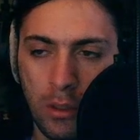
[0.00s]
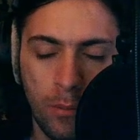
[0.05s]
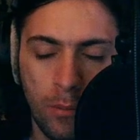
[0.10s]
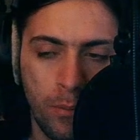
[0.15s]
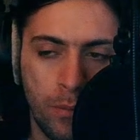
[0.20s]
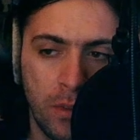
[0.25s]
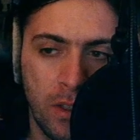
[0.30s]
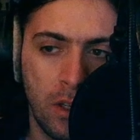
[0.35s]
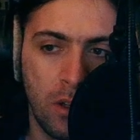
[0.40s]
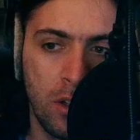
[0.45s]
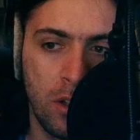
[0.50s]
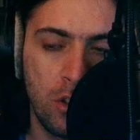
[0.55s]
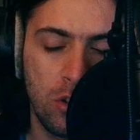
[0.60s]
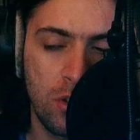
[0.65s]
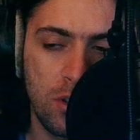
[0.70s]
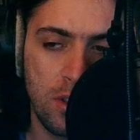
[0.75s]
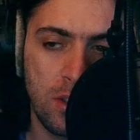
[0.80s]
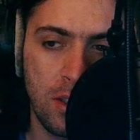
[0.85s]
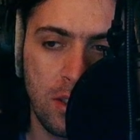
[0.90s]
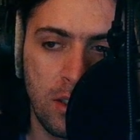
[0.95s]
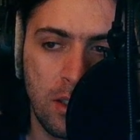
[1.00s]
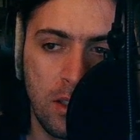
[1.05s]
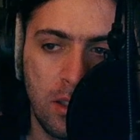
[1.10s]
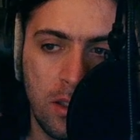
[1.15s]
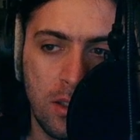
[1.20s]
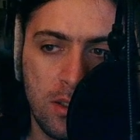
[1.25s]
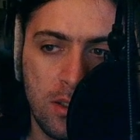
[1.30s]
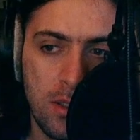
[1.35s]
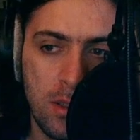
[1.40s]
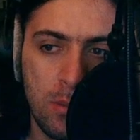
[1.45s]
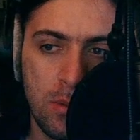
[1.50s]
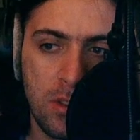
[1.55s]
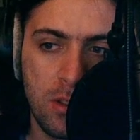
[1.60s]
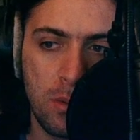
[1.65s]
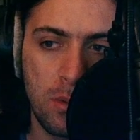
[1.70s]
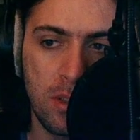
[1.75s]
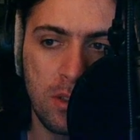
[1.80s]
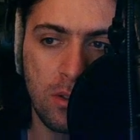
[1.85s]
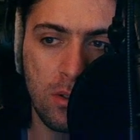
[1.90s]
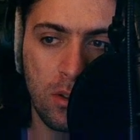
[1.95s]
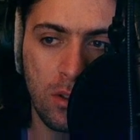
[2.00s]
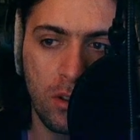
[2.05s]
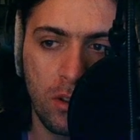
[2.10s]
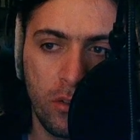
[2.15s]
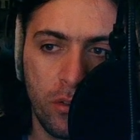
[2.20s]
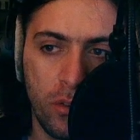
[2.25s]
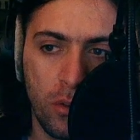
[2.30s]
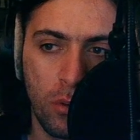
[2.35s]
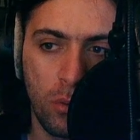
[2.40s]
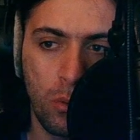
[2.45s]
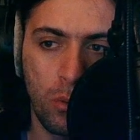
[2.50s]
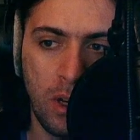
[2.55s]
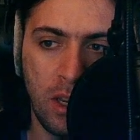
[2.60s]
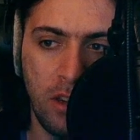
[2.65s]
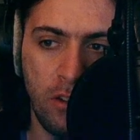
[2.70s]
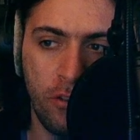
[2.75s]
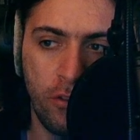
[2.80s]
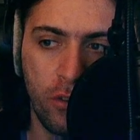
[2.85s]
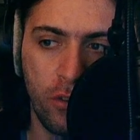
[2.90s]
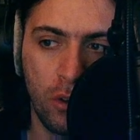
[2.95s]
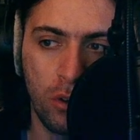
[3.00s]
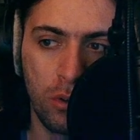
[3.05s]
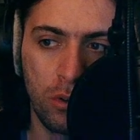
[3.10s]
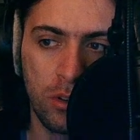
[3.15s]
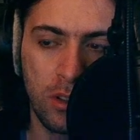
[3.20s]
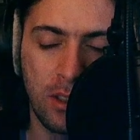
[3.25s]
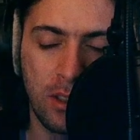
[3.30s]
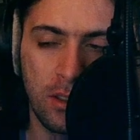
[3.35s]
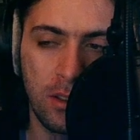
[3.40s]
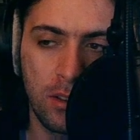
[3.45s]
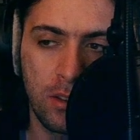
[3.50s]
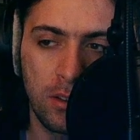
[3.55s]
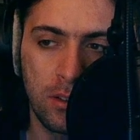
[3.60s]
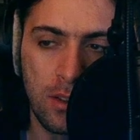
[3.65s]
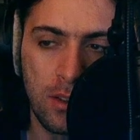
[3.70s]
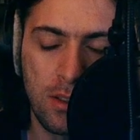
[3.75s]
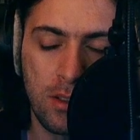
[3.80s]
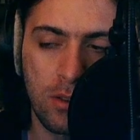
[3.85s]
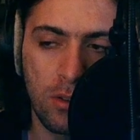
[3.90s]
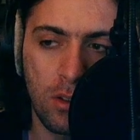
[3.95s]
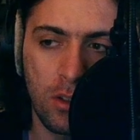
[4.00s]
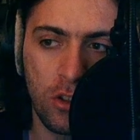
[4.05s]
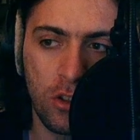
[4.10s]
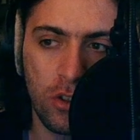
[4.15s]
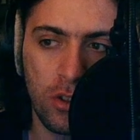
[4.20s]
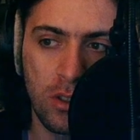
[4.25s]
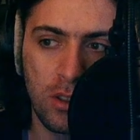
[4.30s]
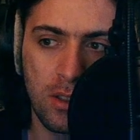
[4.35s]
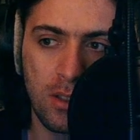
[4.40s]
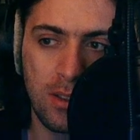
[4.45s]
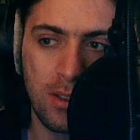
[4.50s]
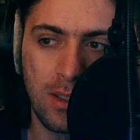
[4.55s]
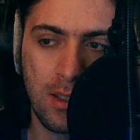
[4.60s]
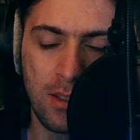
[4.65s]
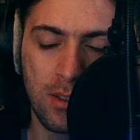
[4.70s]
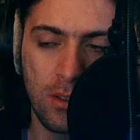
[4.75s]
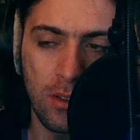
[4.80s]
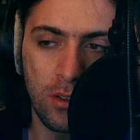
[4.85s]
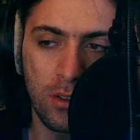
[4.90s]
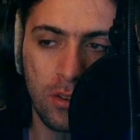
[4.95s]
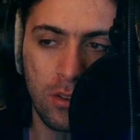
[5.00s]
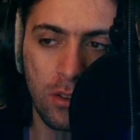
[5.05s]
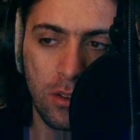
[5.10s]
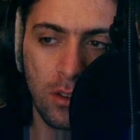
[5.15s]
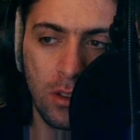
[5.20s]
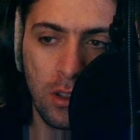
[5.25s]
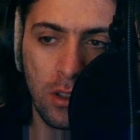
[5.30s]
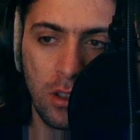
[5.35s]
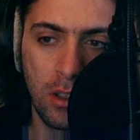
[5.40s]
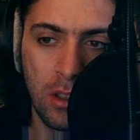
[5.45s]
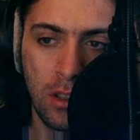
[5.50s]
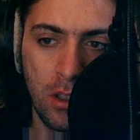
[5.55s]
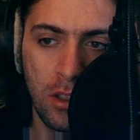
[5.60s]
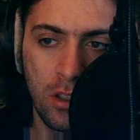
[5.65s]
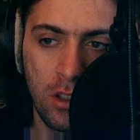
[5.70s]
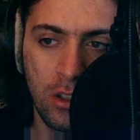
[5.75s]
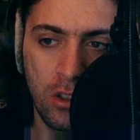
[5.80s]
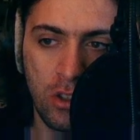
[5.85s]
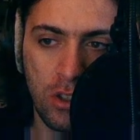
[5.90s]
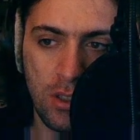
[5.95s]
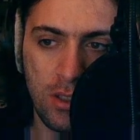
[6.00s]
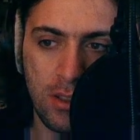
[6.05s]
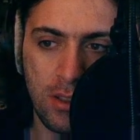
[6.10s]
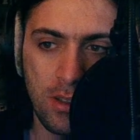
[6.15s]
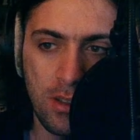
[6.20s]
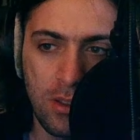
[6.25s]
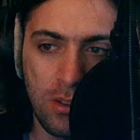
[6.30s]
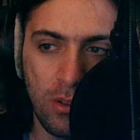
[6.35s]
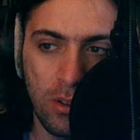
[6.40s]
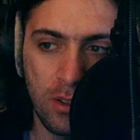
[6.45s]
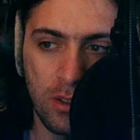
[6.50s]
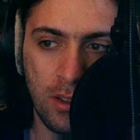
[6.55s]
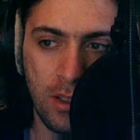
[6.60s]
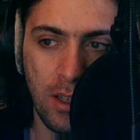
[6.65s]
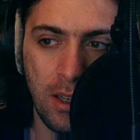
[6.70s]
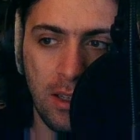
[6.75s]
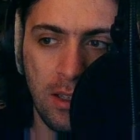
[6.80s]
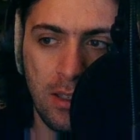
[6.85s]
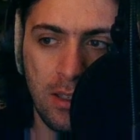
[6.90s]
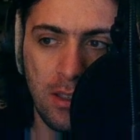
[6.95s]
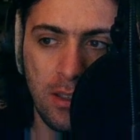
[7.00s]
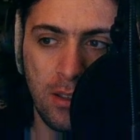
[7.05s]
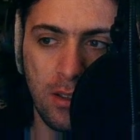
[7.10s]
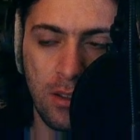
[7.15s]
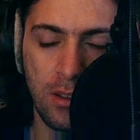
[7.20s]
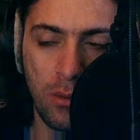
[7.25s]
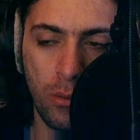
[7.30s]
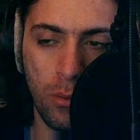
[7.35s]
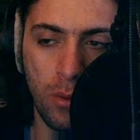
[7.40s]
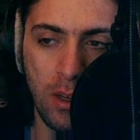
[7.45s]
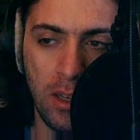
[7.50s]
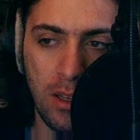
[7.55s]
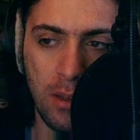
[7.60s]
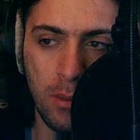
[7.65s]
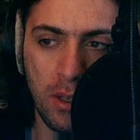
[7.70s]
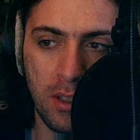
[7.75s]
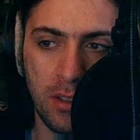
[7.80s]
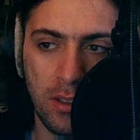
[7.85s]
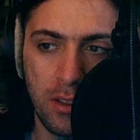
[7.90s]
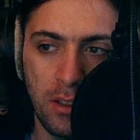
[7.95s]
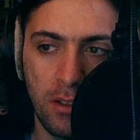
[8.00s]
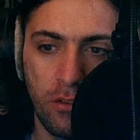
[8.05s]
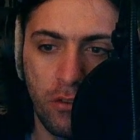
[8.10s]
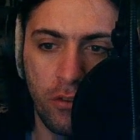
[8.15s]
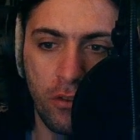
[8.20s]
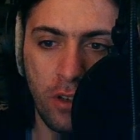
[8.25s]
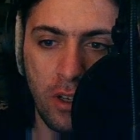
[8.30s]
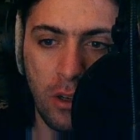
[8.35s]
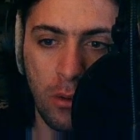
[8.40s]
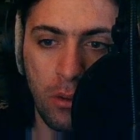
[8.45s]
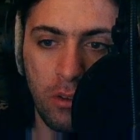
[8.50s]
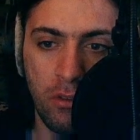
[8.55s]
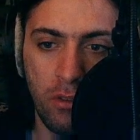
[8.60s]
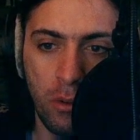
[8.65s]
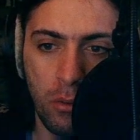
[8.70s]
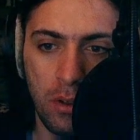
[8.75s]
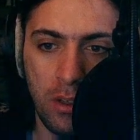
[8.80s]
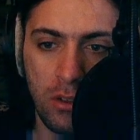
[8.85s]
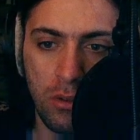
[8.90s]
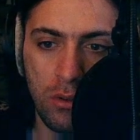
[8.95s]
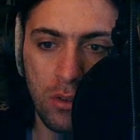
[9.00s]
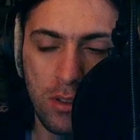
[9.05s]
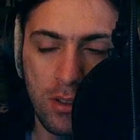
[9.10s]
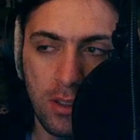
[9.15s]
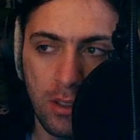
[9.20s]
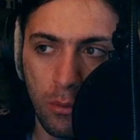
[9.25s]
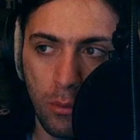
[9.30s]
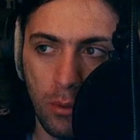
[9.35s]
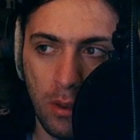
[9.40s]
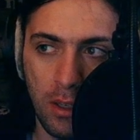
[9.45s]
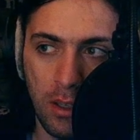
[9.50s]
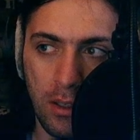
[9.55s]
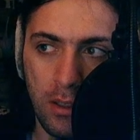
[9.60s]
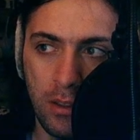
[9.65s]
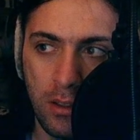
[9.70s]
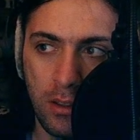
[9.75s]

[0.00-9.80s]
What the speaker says: Now, interestingly, this seems to be sort of a wavefolding distortion. It does not just distort in any way, but in a very, very interesting way.